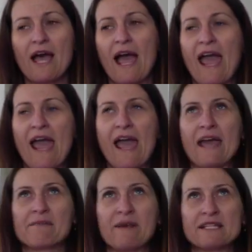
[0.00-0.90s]

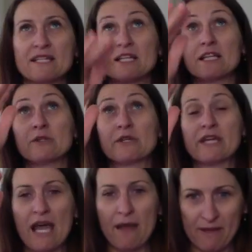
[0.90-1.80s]
and basically
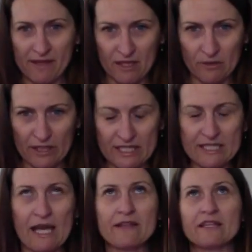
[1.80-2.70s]
looking up and then looking
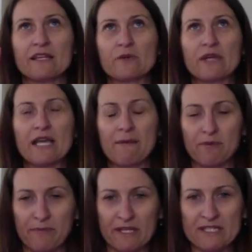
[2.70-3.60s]
down and then looking up,
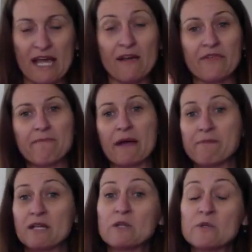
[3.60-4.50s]
looking down, they might
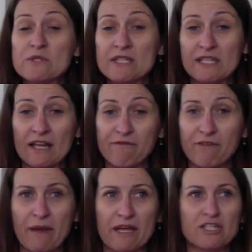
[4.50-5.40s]
be losing the
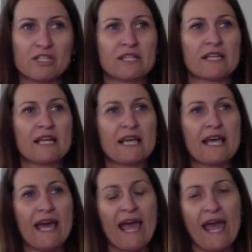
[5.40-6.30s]
information,
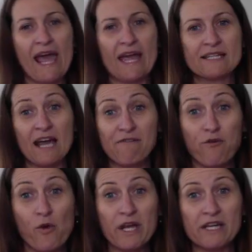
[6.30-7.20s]
and
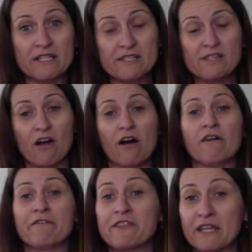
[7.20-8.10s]
avoidance
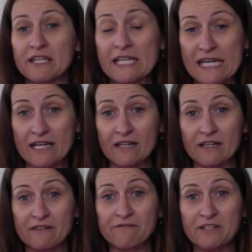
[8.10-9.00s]
of the
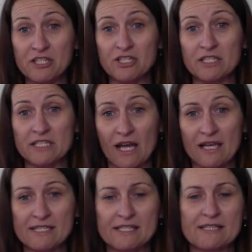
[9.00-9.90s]
near vision tasks.